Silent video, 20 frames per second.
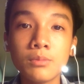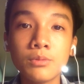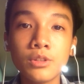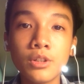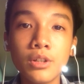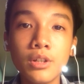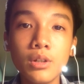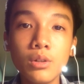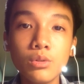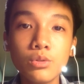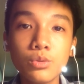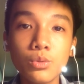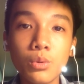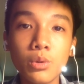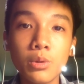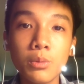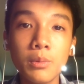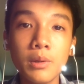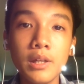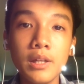the news
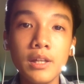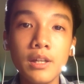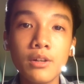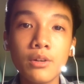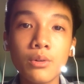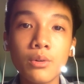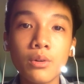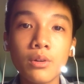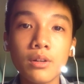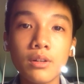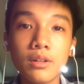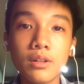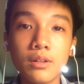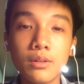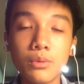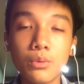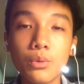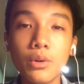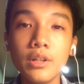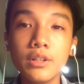will be
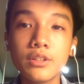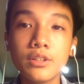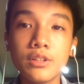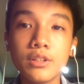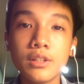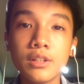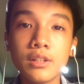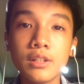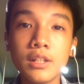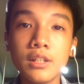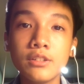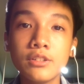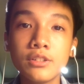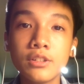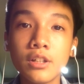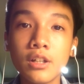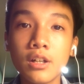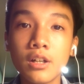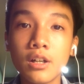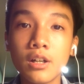written in
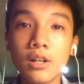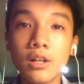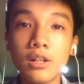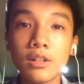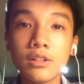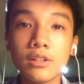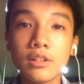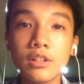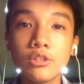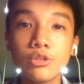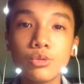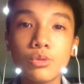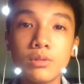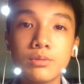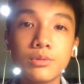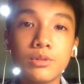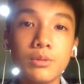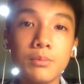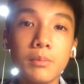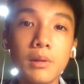the
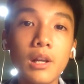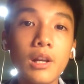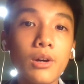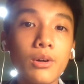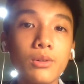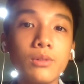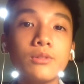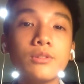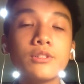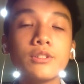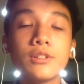description below.